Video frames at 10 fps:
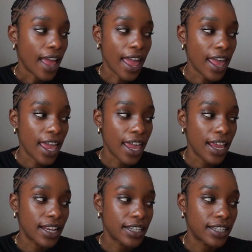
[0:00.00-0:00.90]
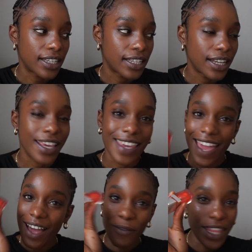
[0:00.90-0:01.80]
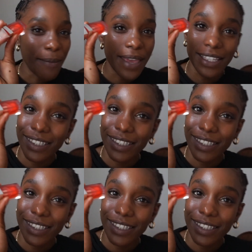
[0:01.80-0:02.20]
And yeah, with that being